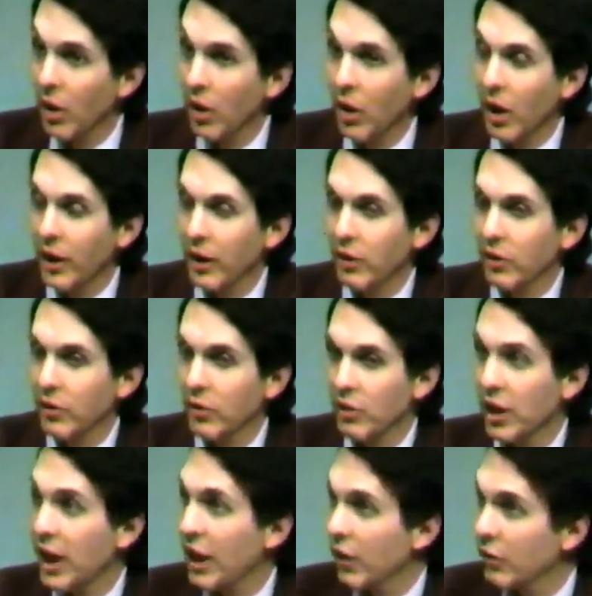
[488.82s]
I guess
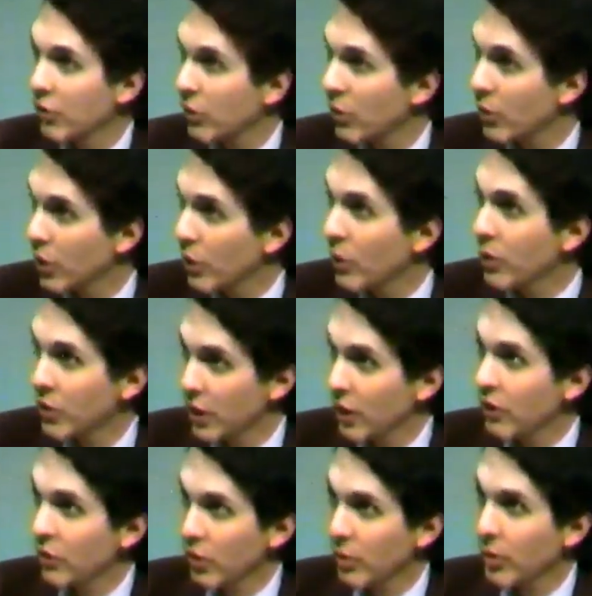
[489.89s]
cancer and other
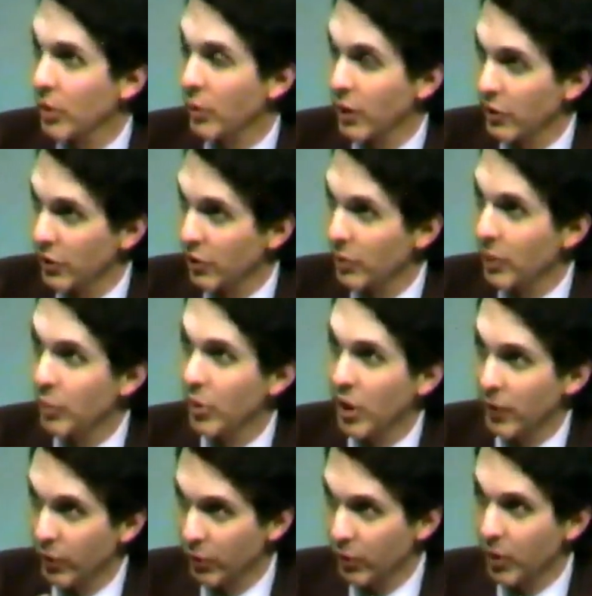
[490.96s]
things can be reasons people have
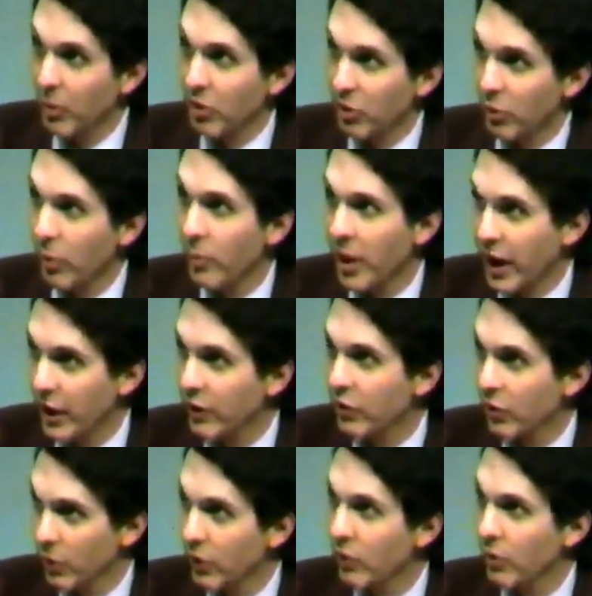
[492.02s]
the dramatic
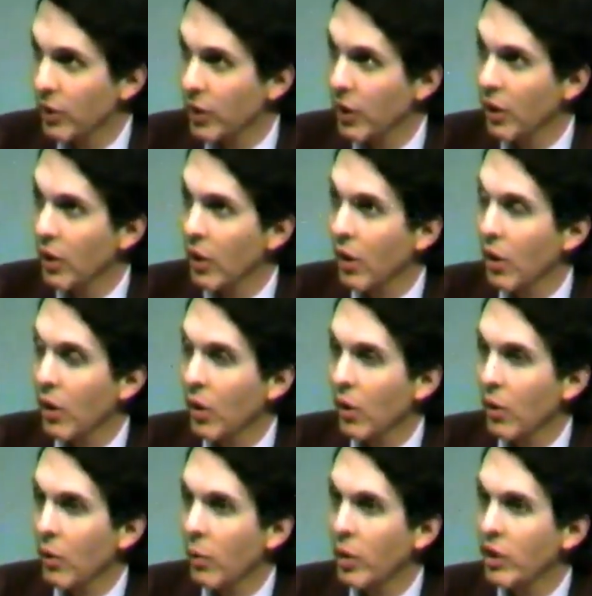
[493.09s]
surgery.
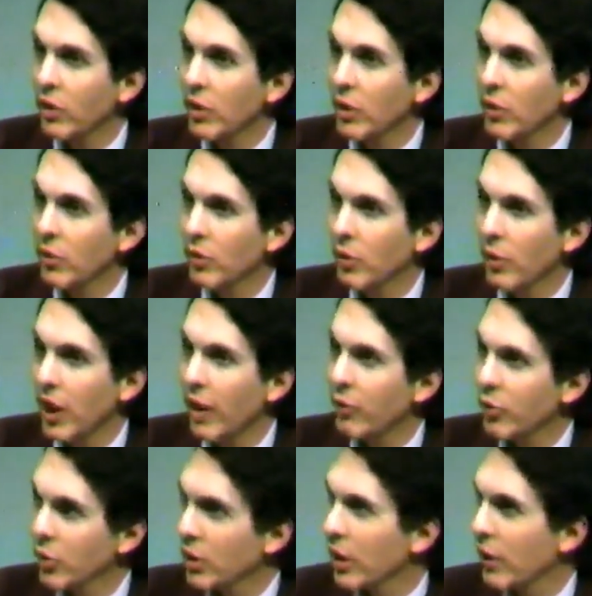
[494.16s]
What do you do
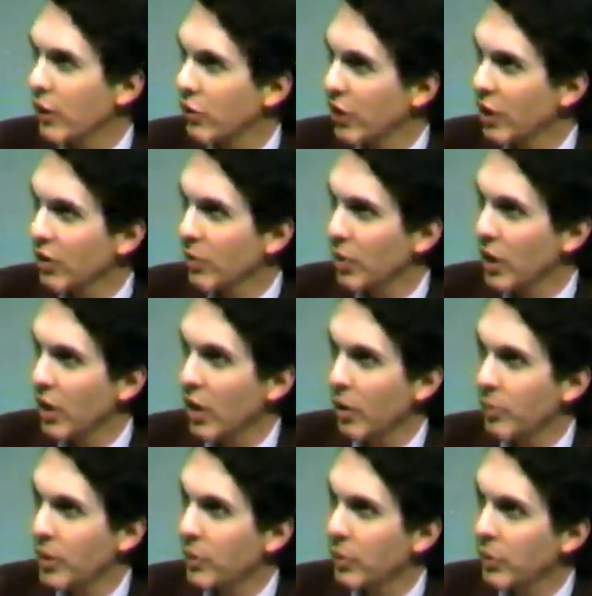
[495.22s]
after a laryngectomy to help
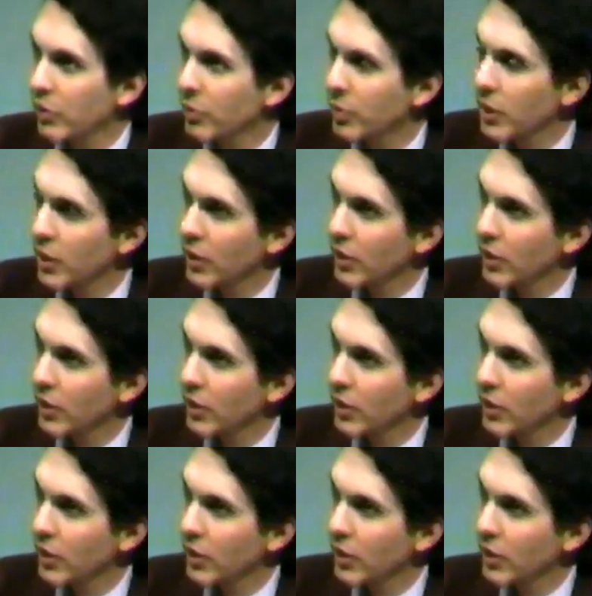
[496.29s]
people speak?